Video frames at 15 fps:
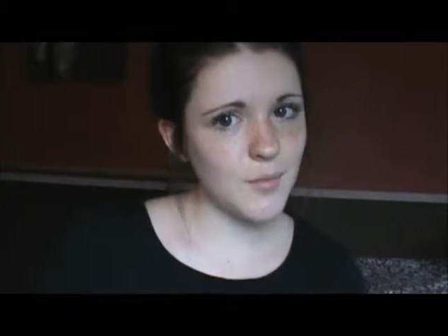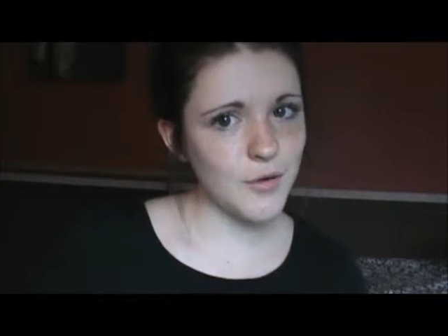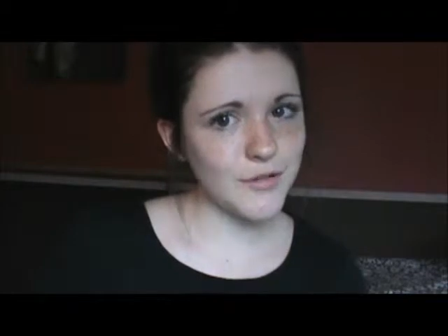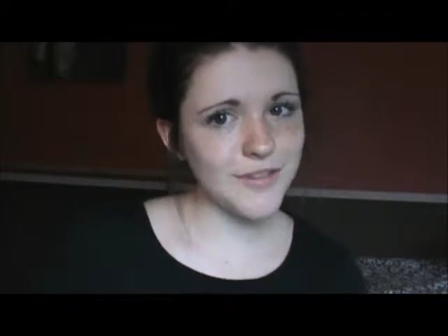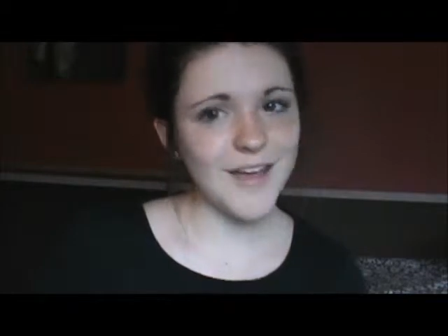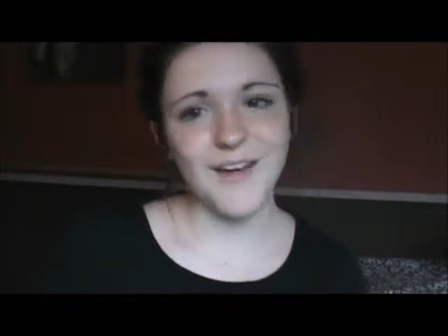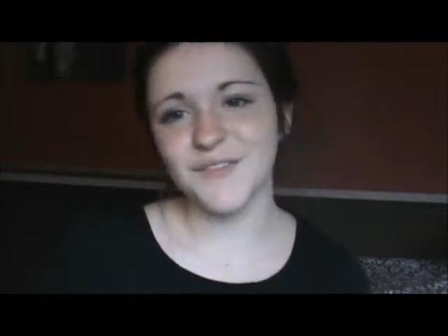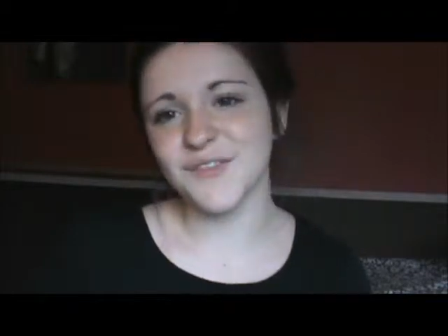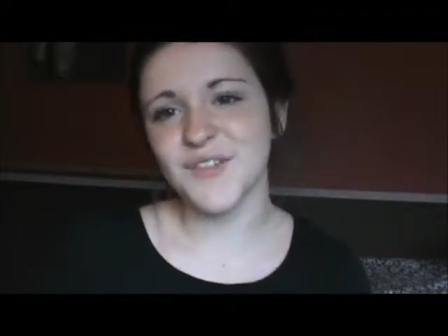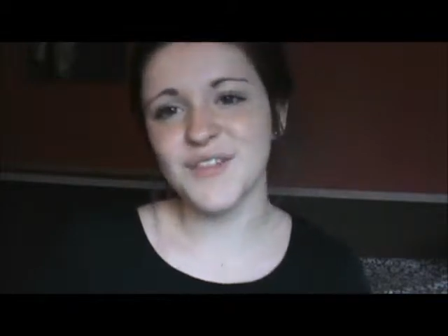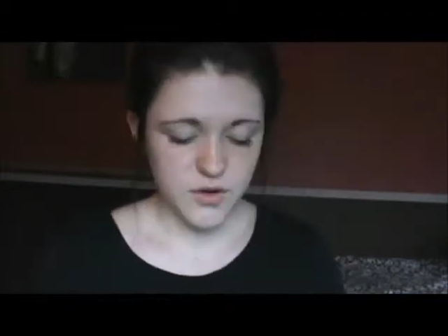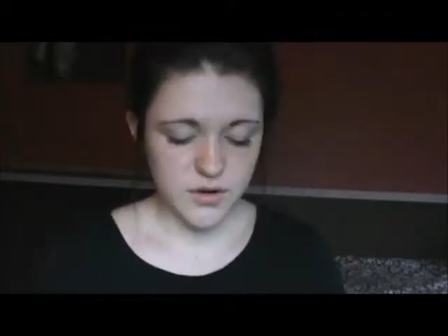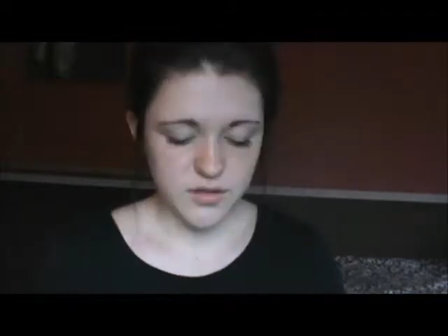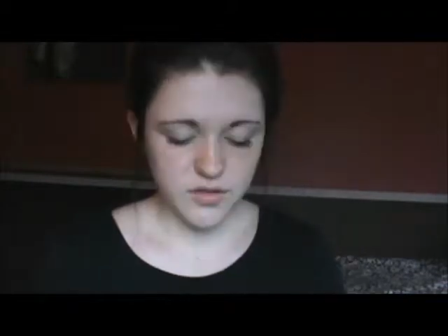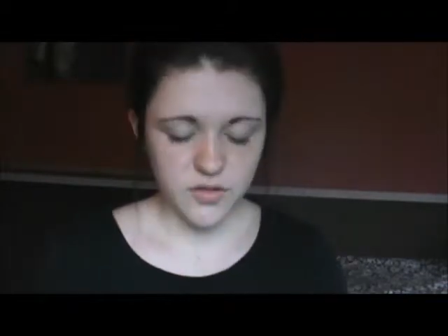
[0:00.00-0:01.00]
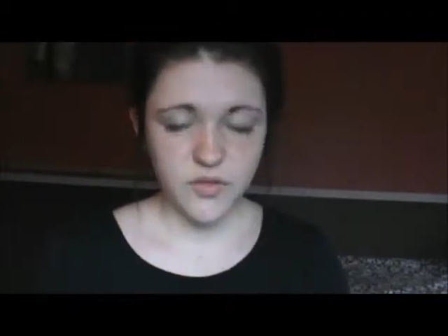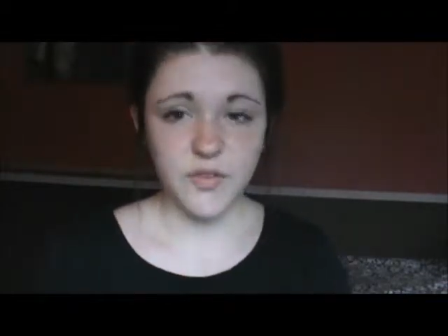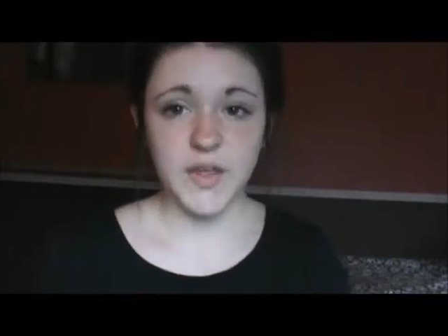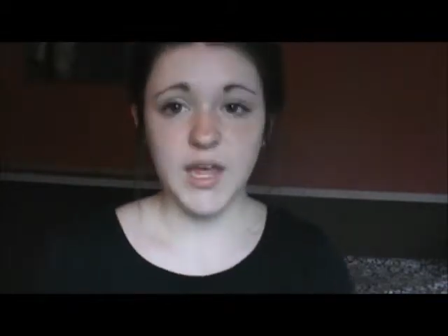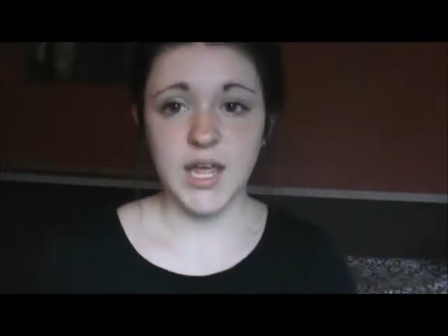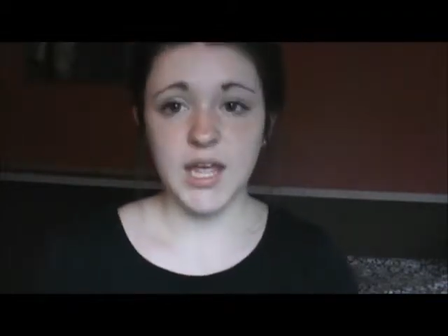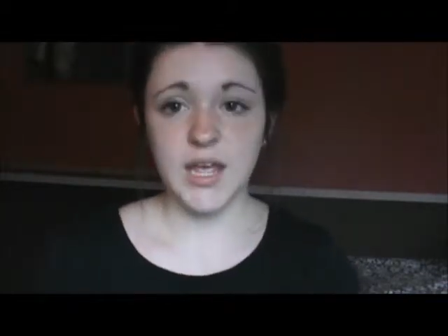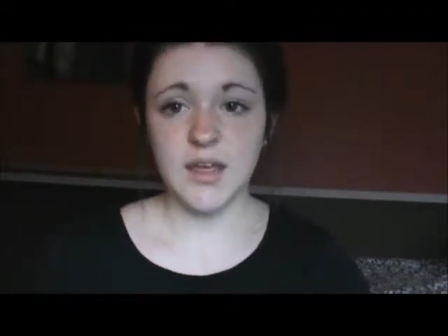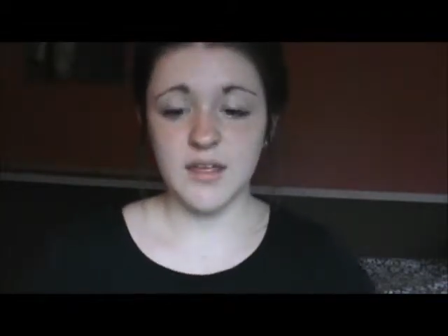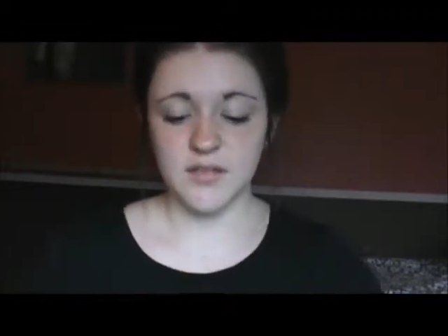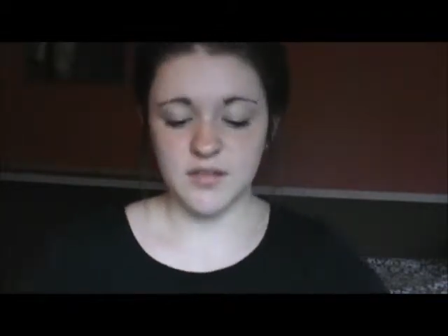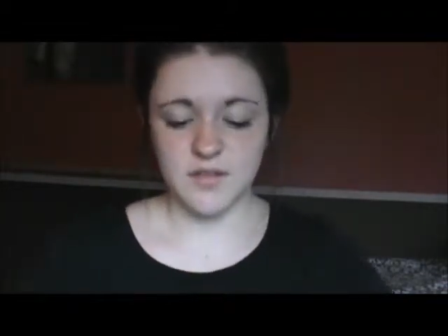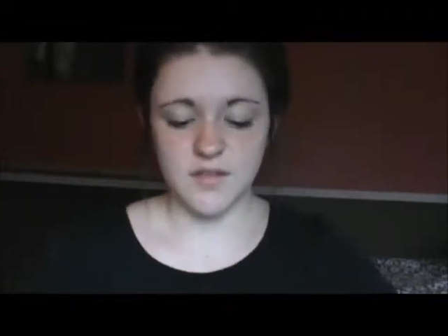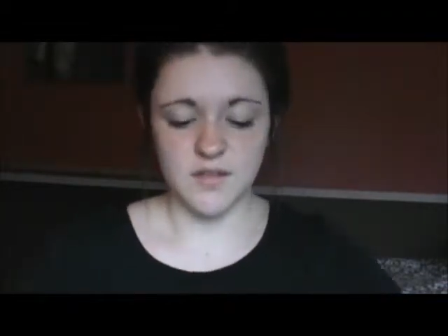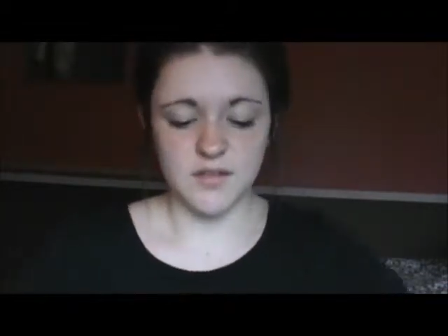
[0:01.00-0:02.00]
lot more stuff. First thing
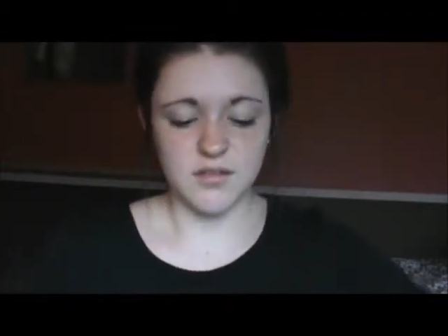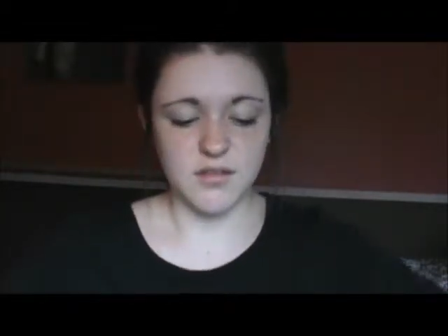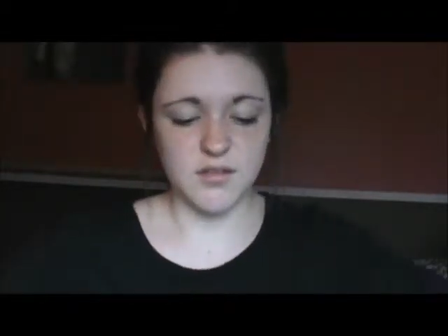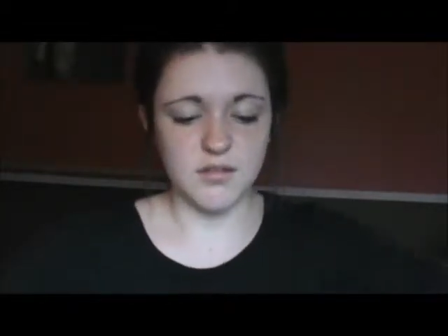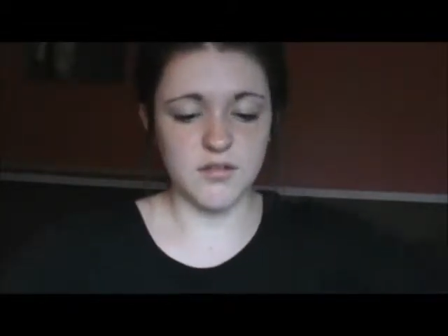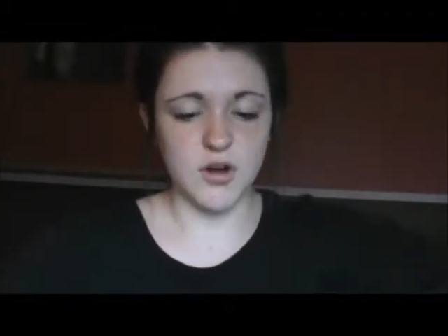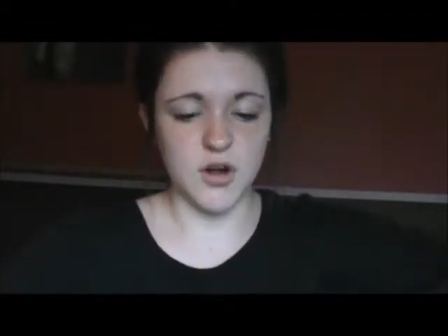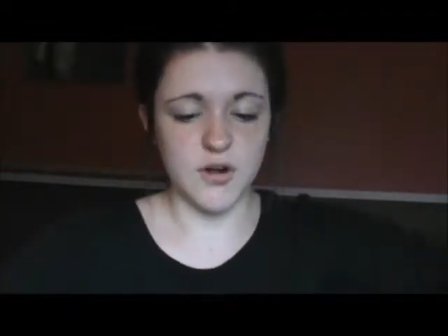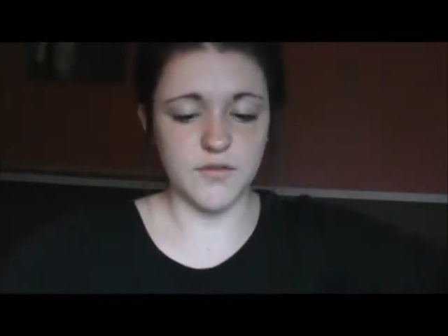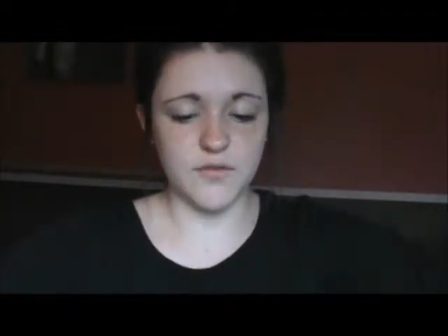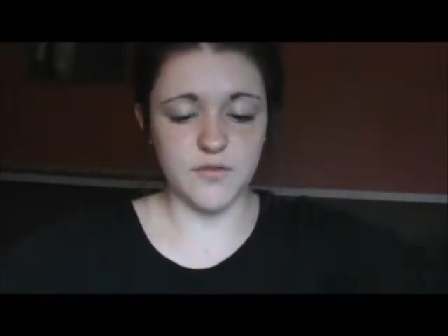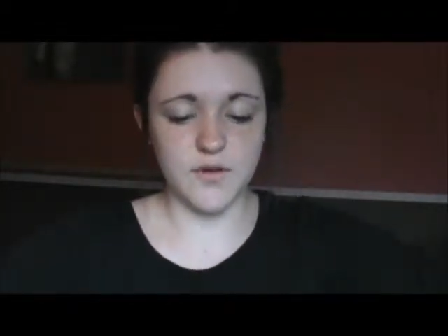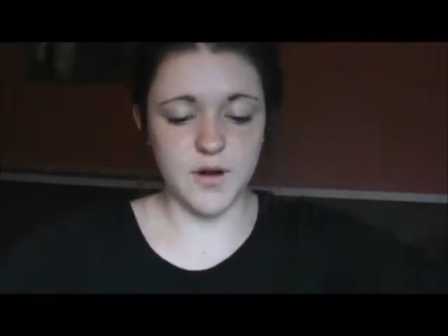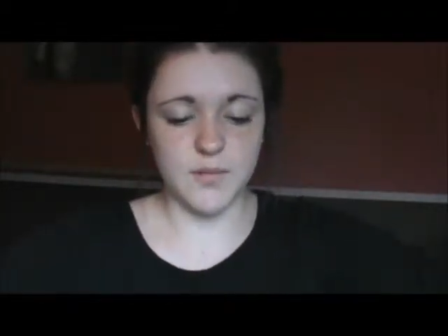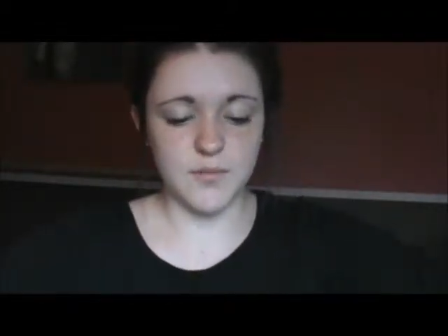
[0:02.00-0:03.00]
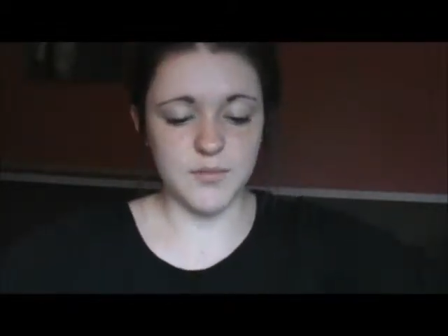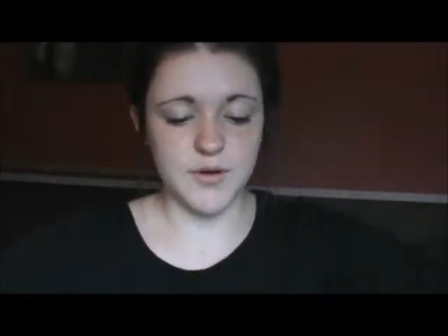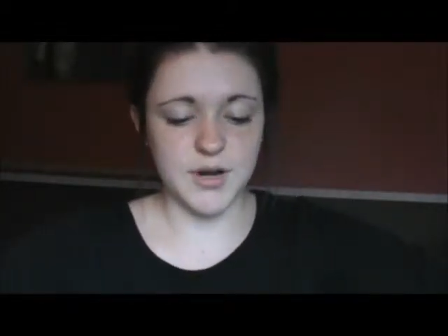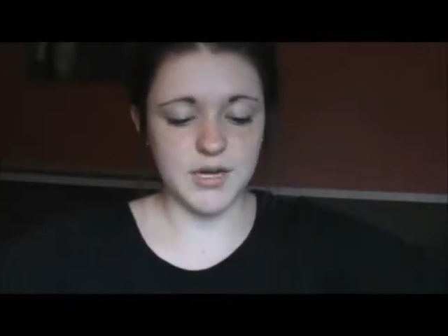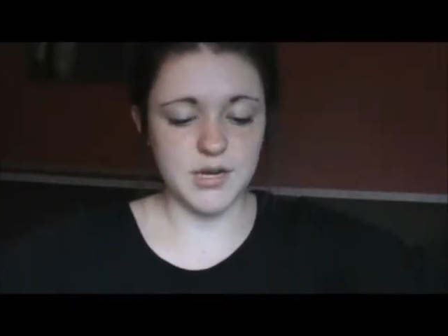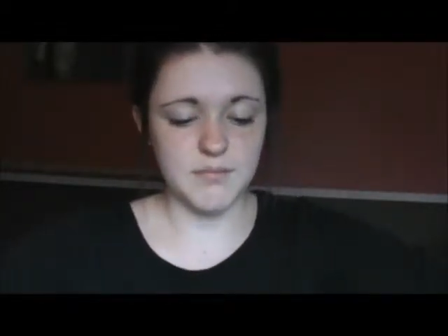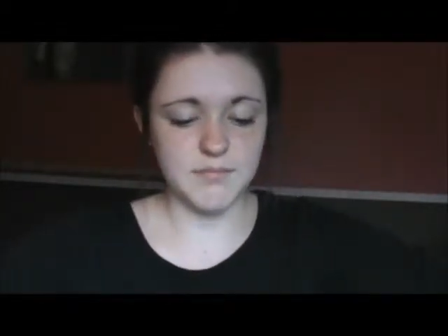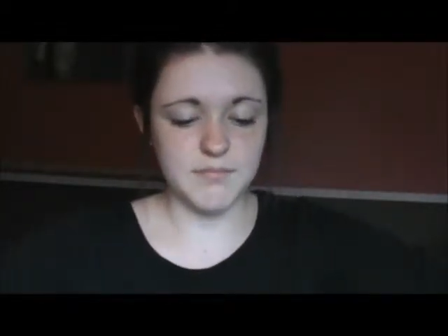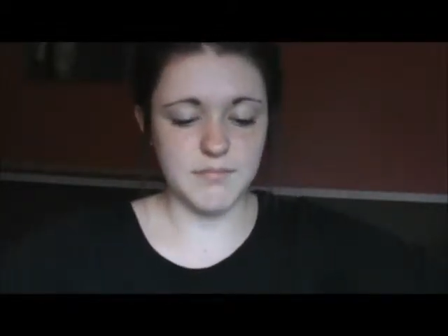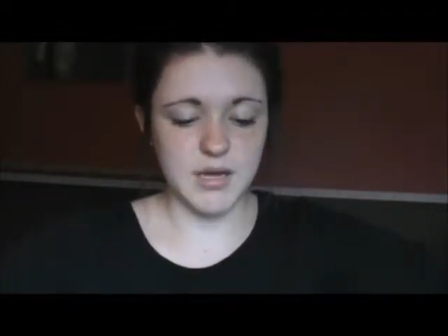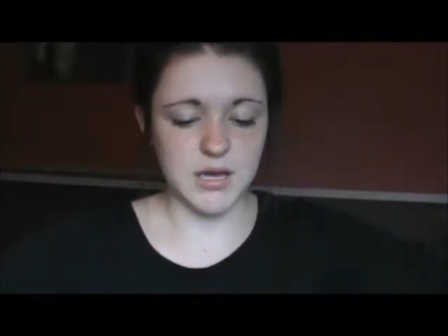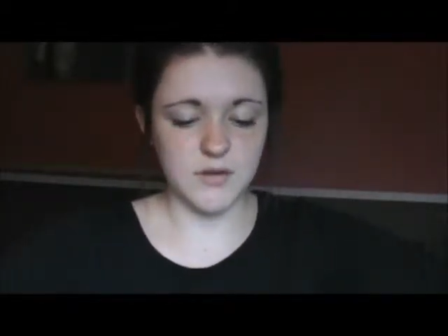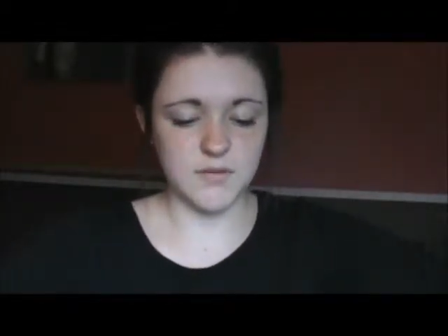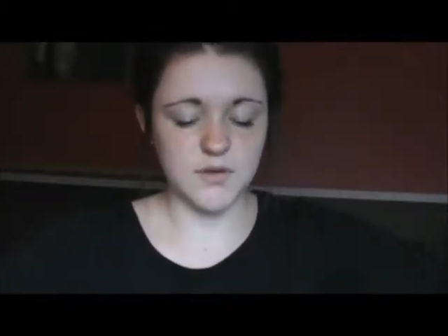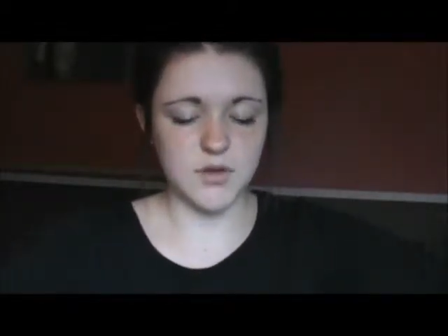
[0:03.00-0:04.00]
is this skirt from Brandy
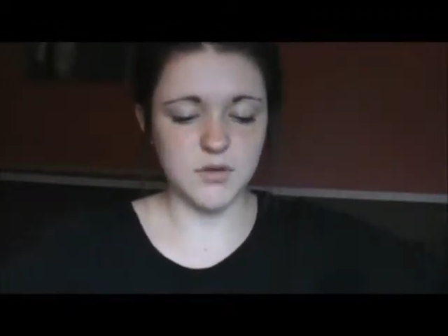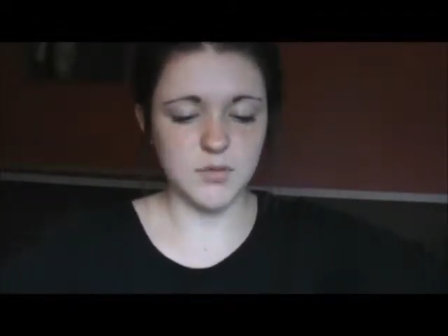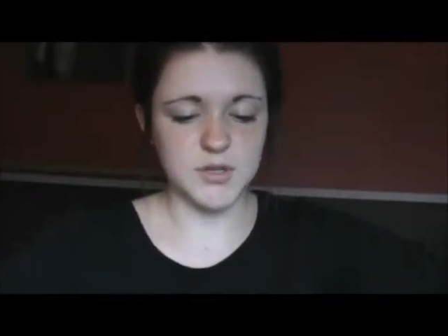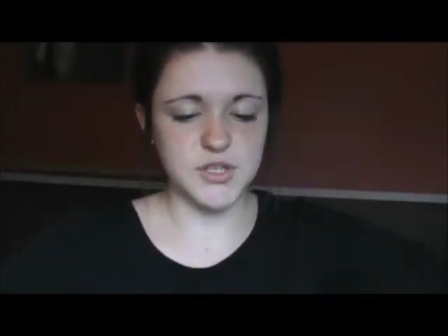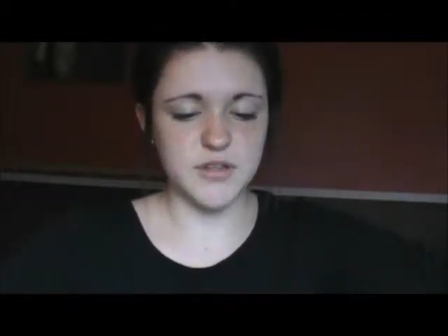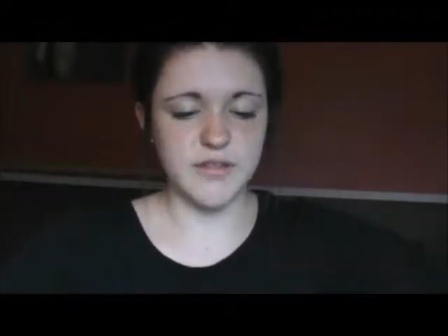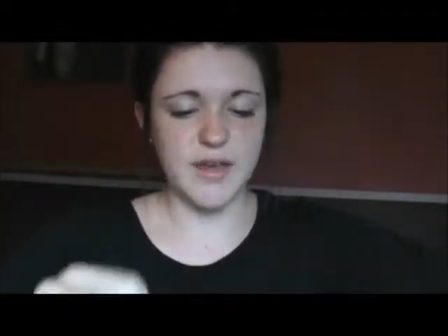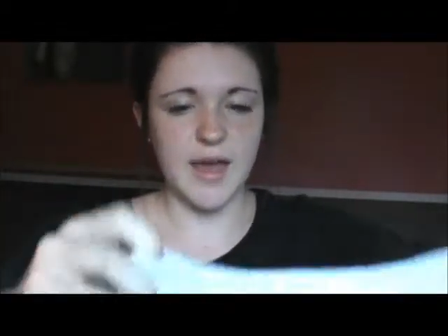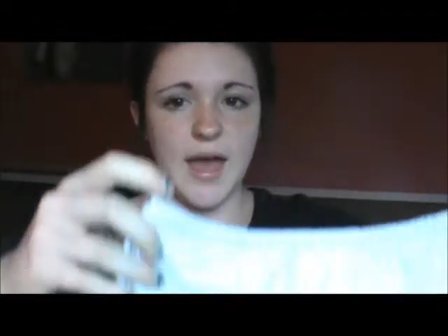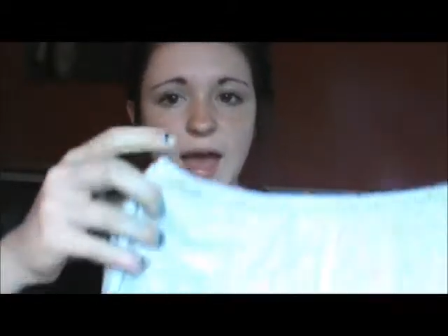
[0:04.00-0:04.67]
Melville, which is